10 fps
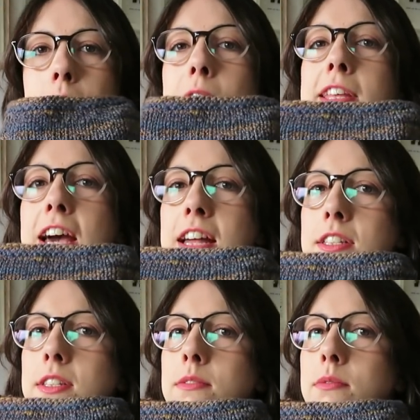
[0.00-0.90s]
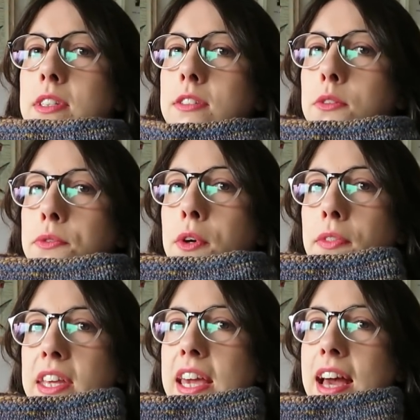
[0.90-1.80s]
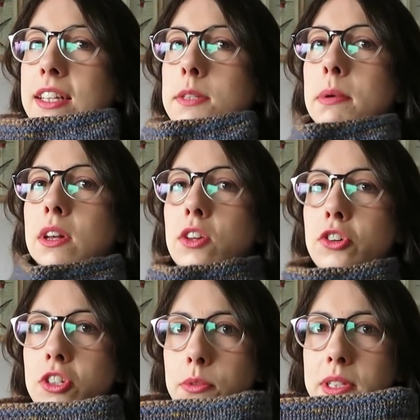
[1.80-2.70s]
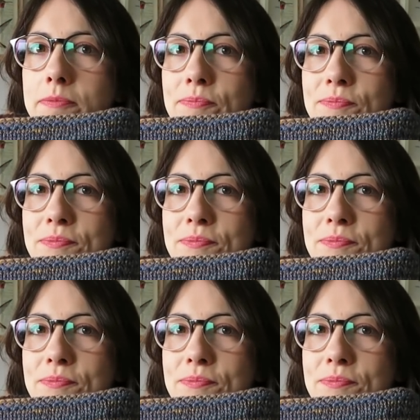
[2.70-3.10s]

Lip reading: the way the hands, it's sort of got the handspun look to it